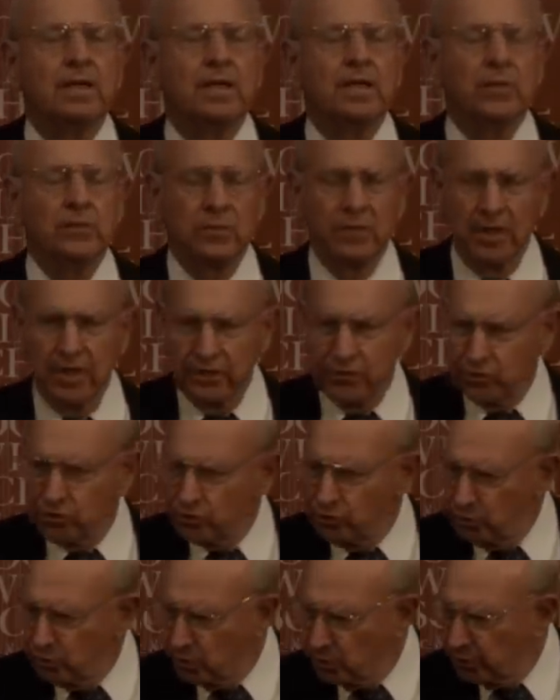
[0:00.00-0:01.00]

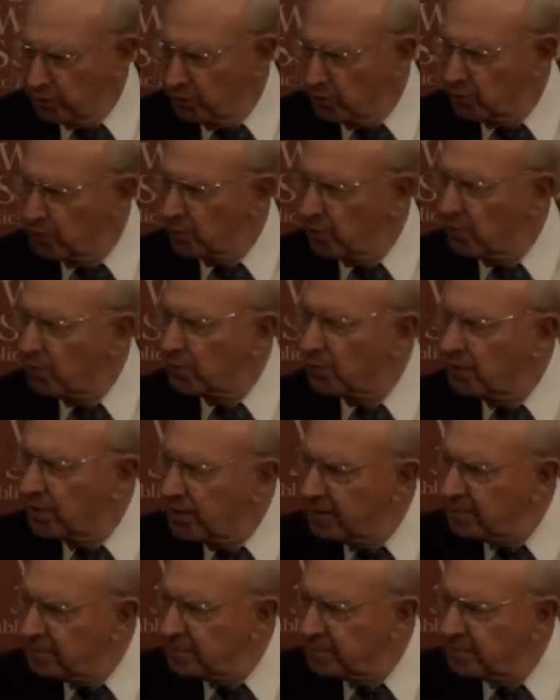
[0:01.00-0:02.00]
Iran's nuclear
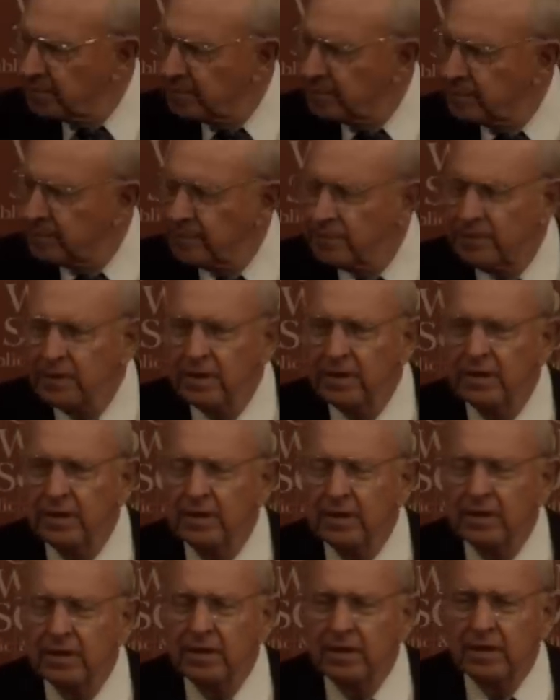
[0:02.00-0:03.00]
program,
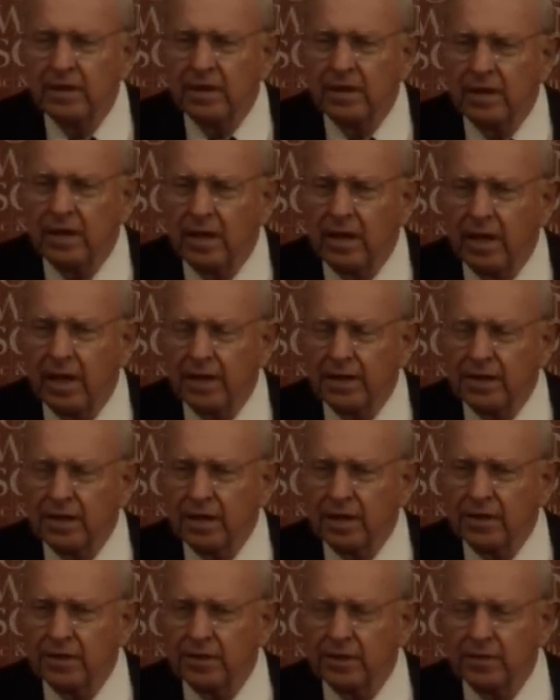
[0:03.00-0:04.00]
I
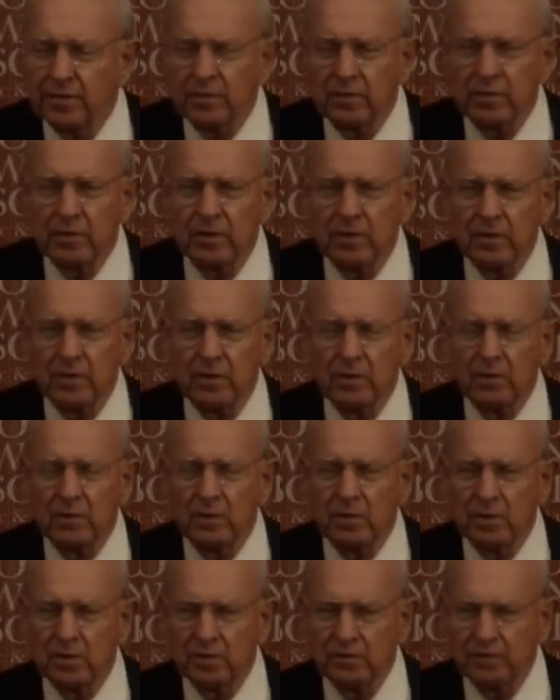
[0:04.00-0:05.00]
think that
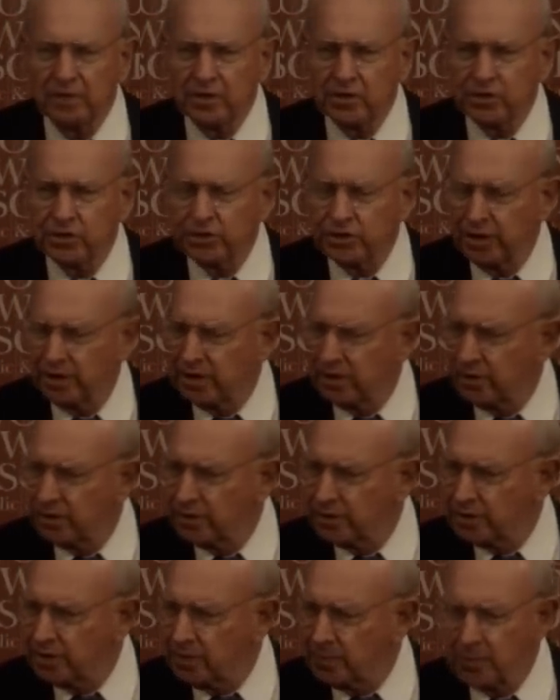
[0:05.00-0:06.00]
all of us share
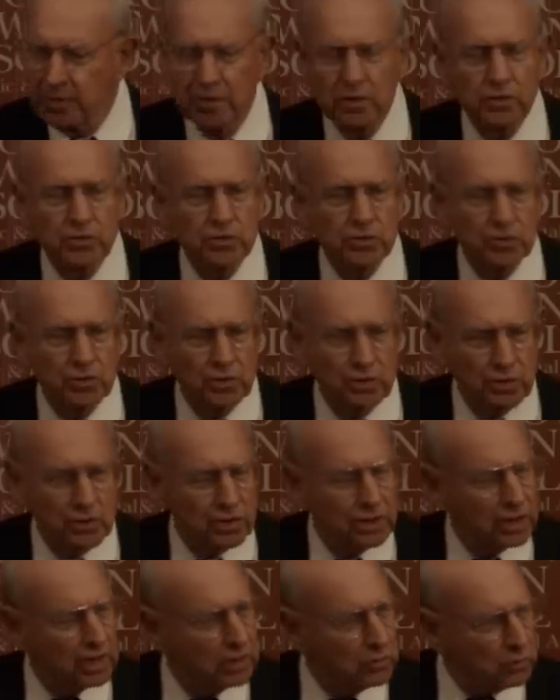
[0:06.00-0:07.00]
a deep
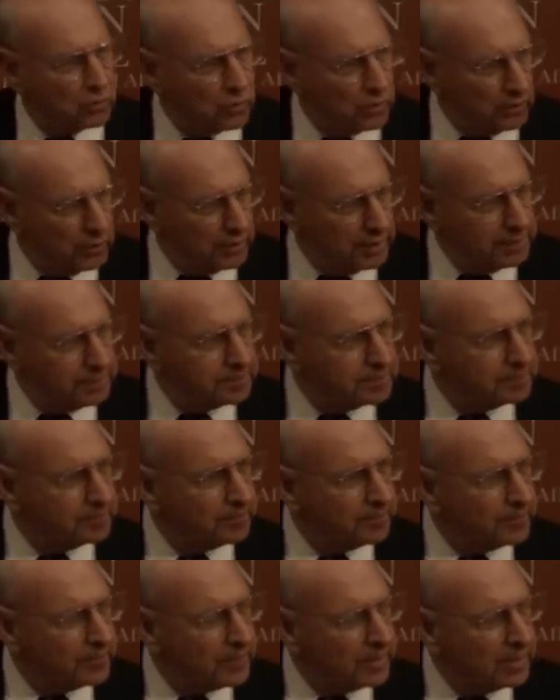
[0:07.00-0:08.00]
concern and worry
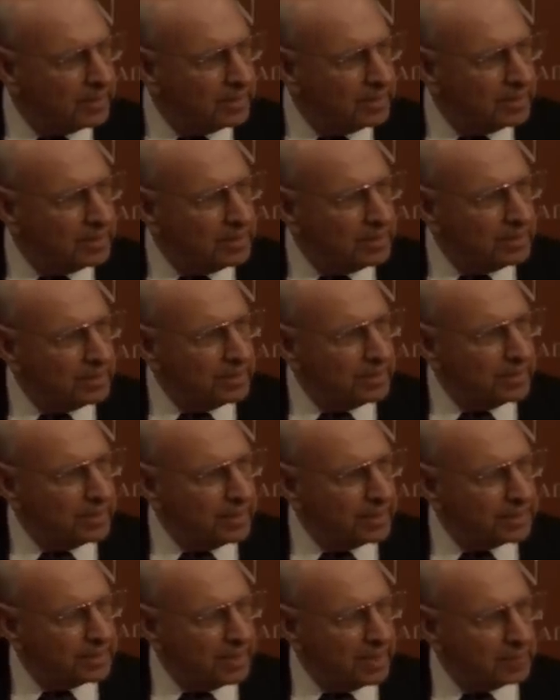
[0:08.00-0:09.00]

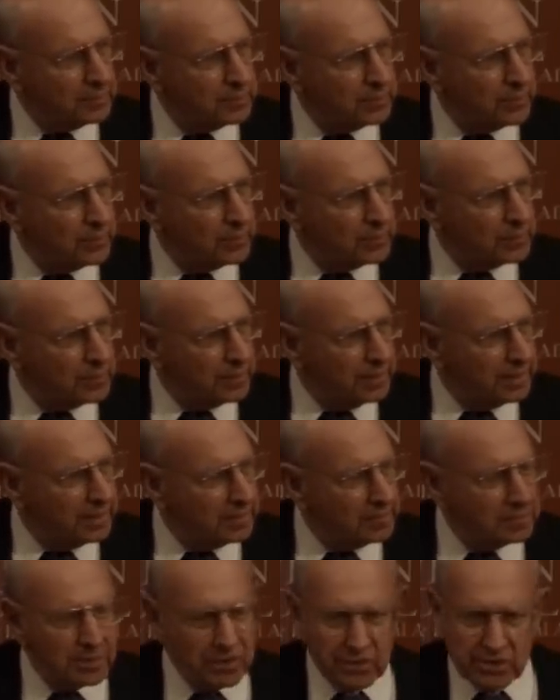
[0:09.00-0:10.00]
that that
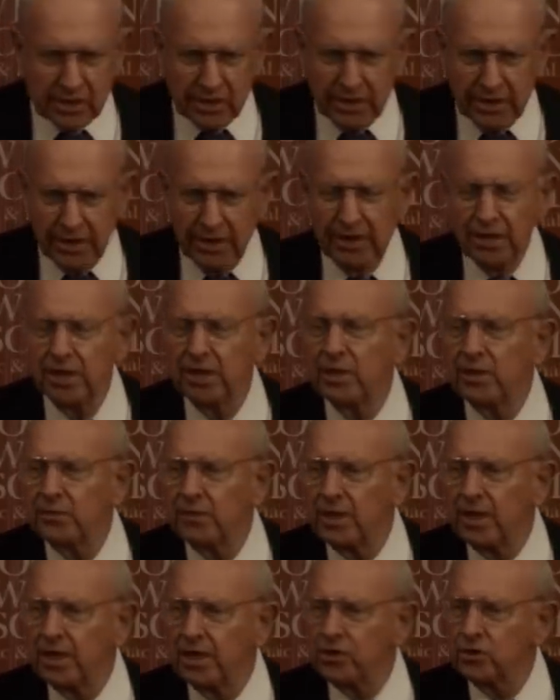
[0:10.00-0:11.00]
program is leading
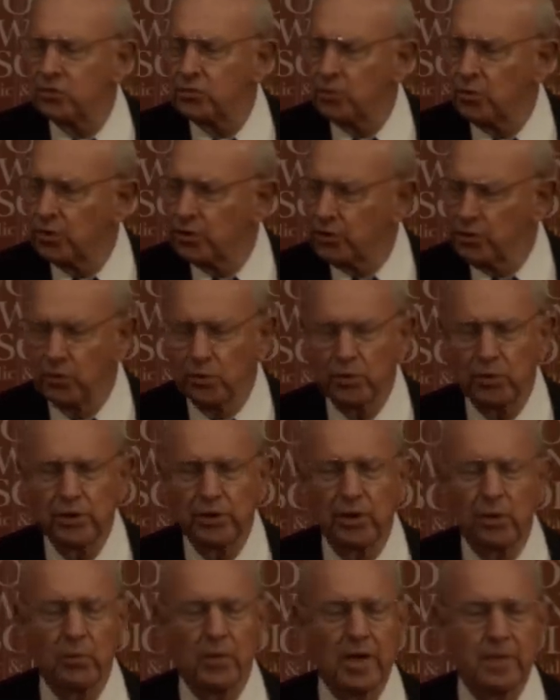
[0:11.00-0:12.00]
Iran toward
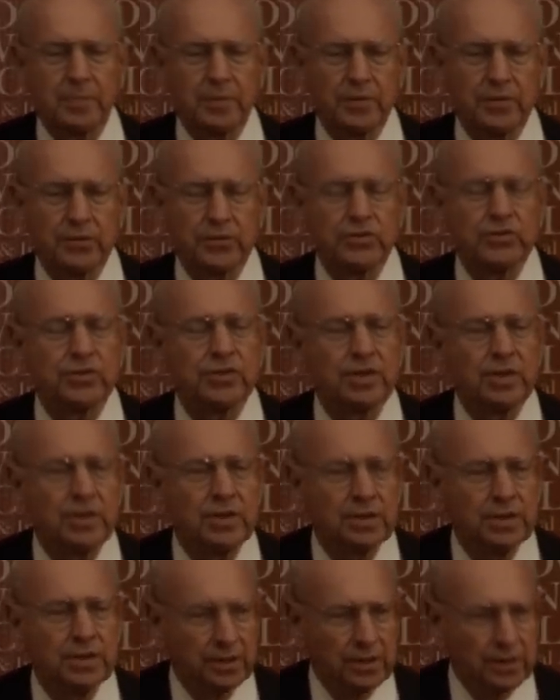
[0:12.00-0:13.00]
nuclear weapons,
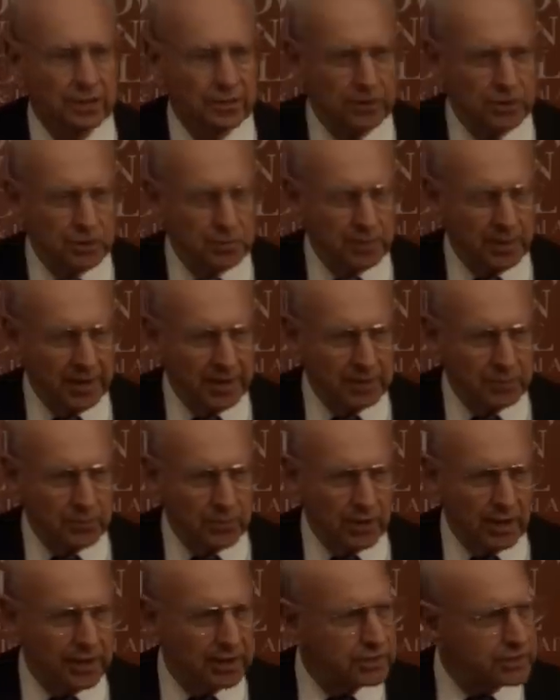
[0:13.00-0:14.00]
despite
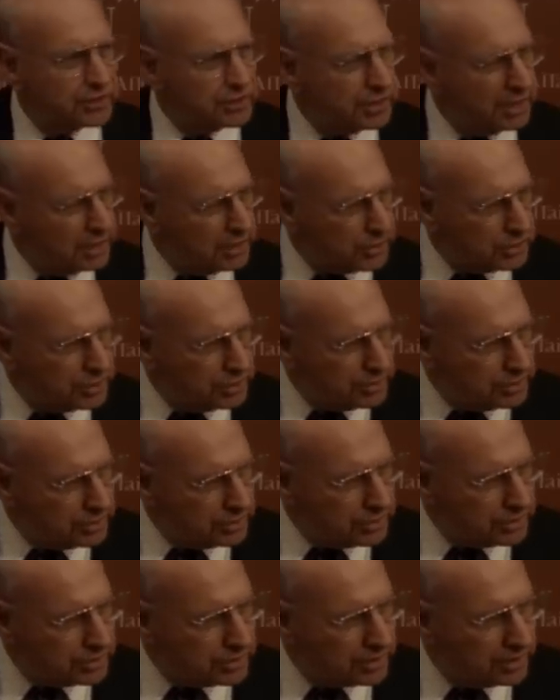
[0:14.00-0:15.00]

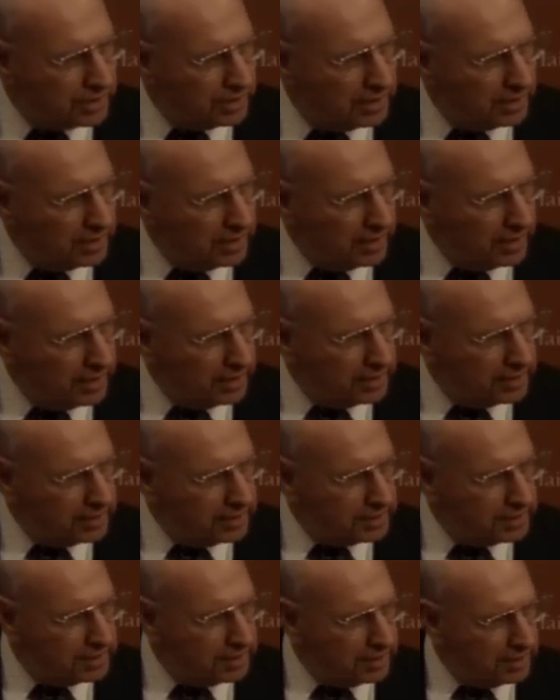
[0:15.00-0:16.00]
protestations and
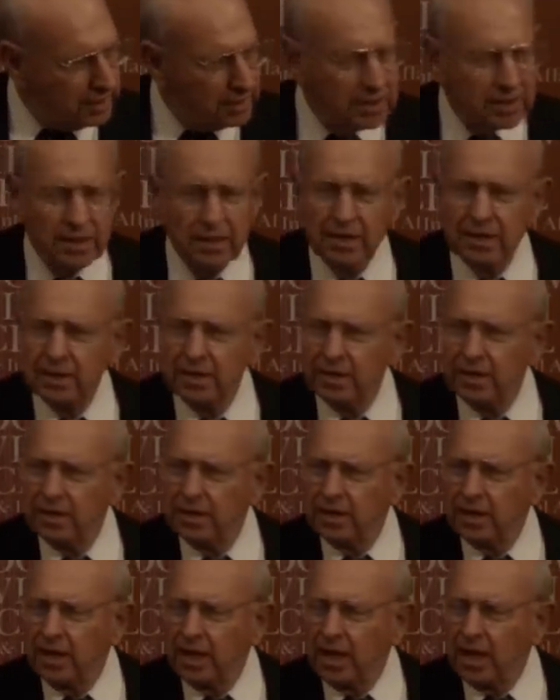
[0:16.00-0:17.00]
indeed
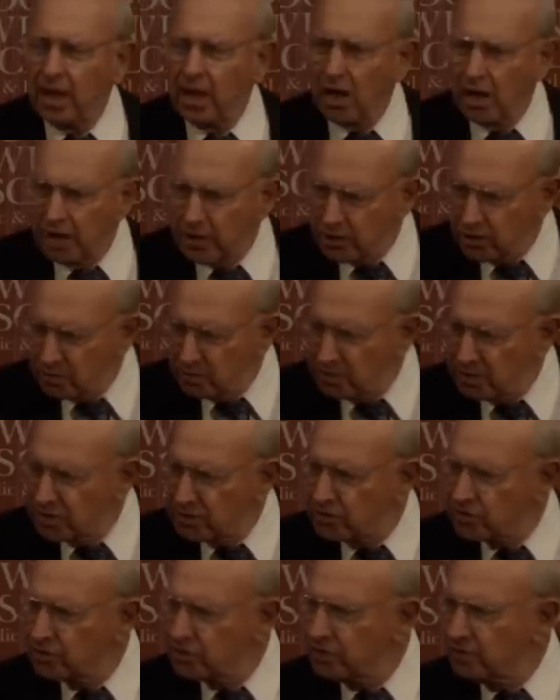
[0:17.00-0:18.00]
uh,
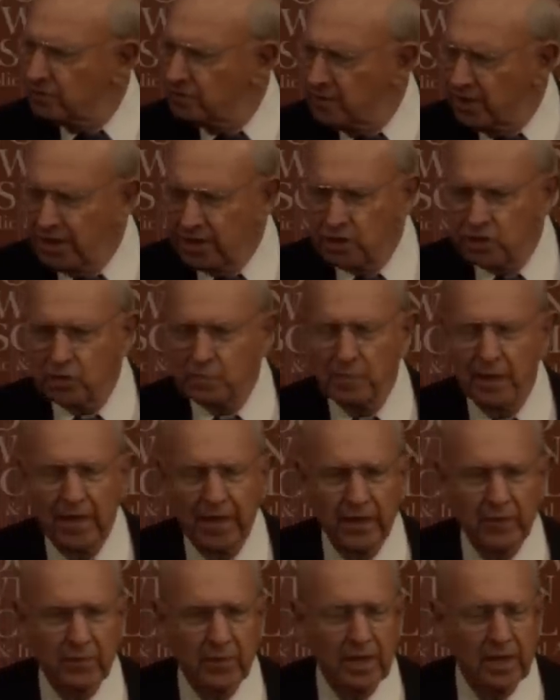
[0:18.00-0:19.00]
arguments advanced
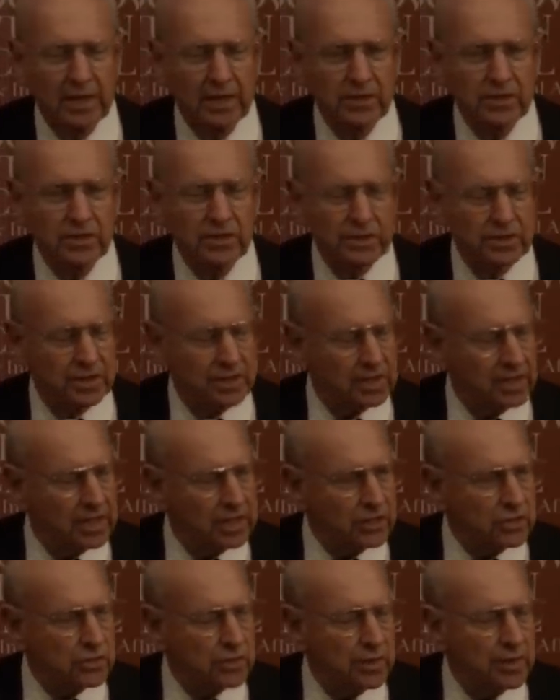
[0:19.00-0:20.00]
by Iran to the
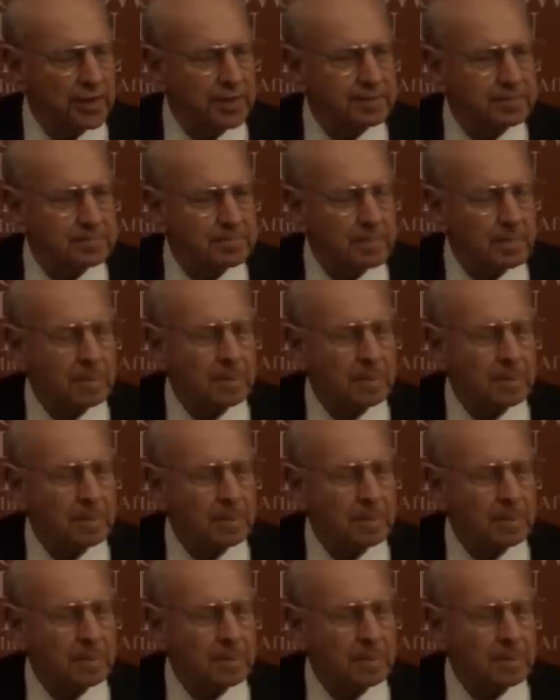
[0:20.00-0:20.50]
contrary.